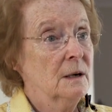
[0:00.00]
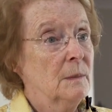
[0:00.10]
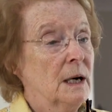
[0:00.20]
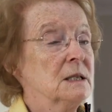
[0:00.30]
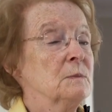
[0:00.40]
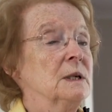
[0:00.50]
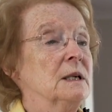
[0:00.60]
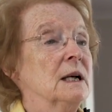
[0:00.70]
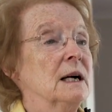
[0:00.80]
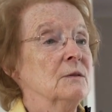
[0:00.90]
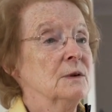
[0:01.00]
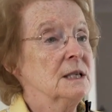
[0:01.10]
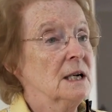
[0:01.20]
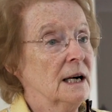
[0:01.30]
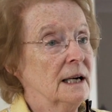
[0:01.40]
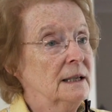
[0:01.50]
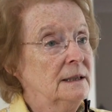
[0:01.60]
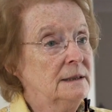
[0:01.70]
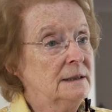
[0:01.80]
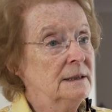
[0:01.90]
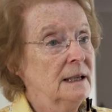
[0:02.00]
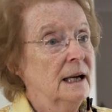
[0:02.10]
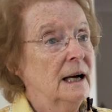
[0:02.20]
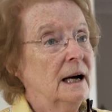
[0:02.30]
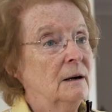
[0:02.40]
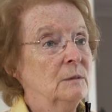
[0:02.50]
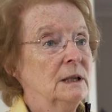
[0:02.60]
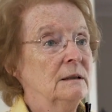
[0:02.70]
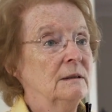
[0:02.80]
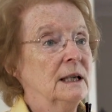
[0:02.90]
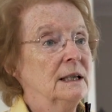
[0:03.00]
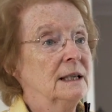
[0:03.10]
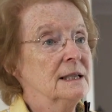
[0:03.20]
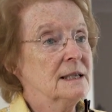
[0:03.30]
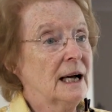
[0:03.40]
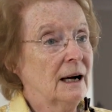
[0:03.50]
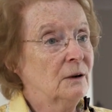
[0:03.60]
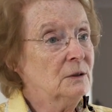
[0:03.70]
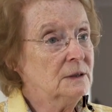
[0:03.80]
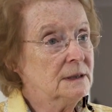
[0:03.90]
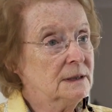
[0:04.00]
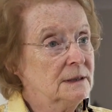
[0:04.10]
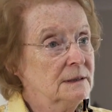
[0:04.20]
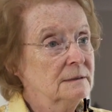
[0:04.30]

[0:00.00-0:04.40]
My husband and I are retired, and we're living in this house.